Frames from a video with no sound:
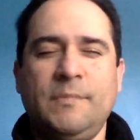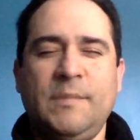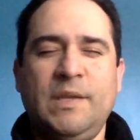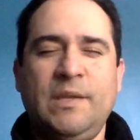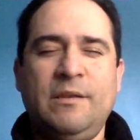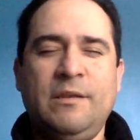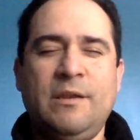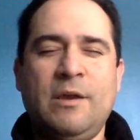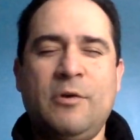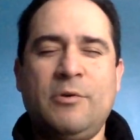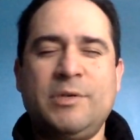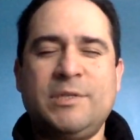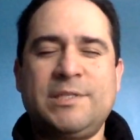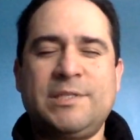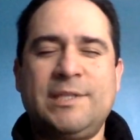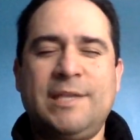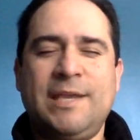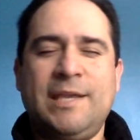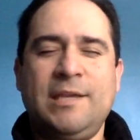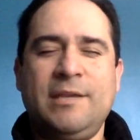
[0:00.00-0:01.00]
and notice
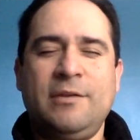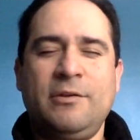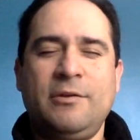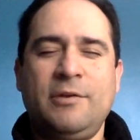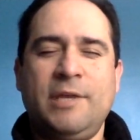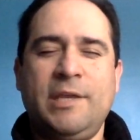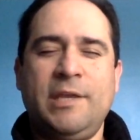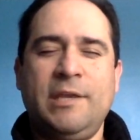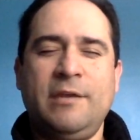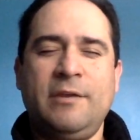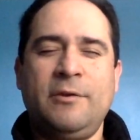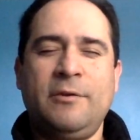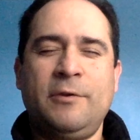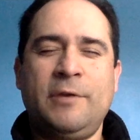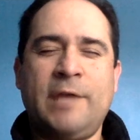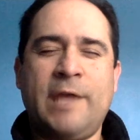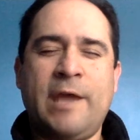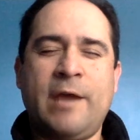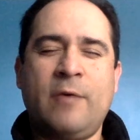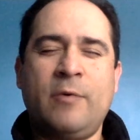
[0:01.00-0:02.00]
that you're here
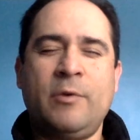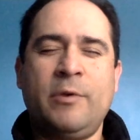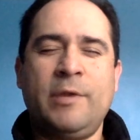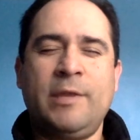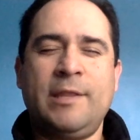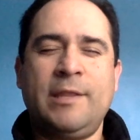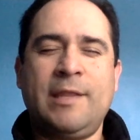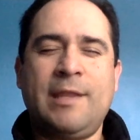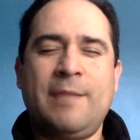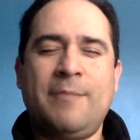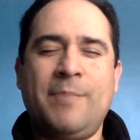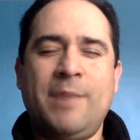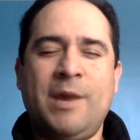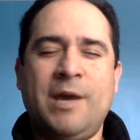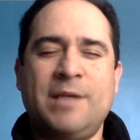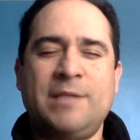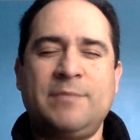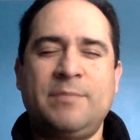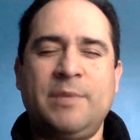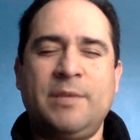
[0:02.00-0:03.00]
now. We're hitting that
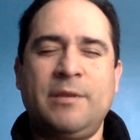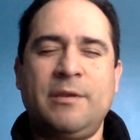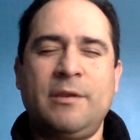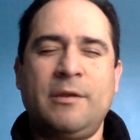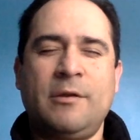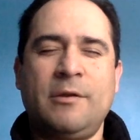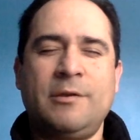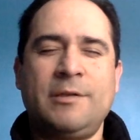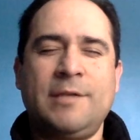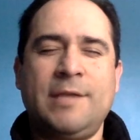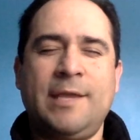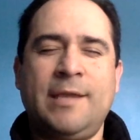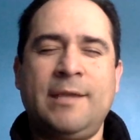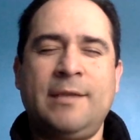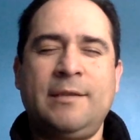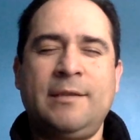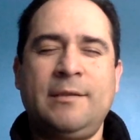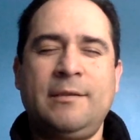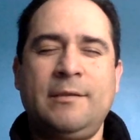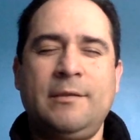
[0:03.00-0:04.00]
pause button on our day.
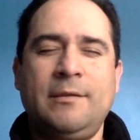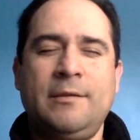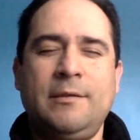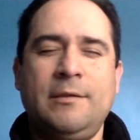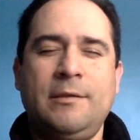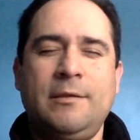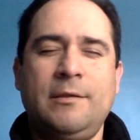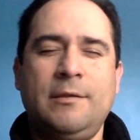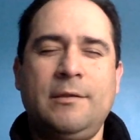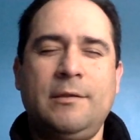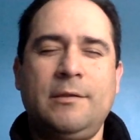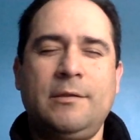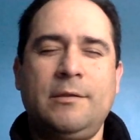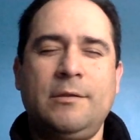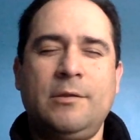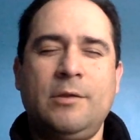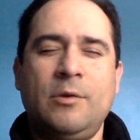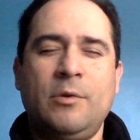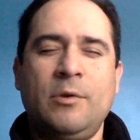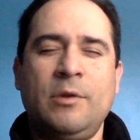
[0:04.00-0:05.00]

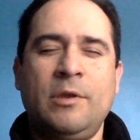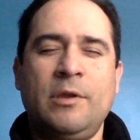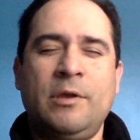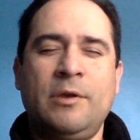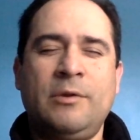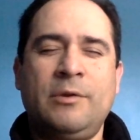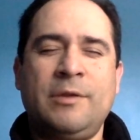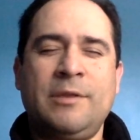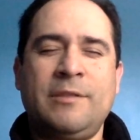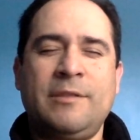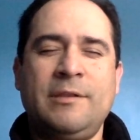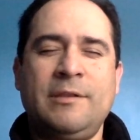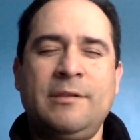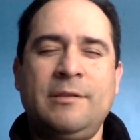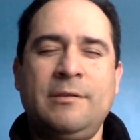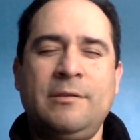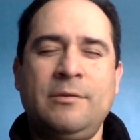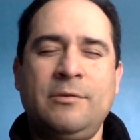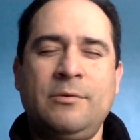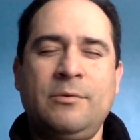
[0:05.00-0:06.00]
Nowhere to go, nothing to
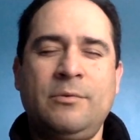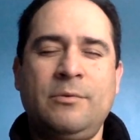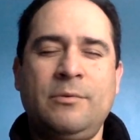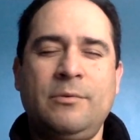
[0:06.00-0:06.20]
do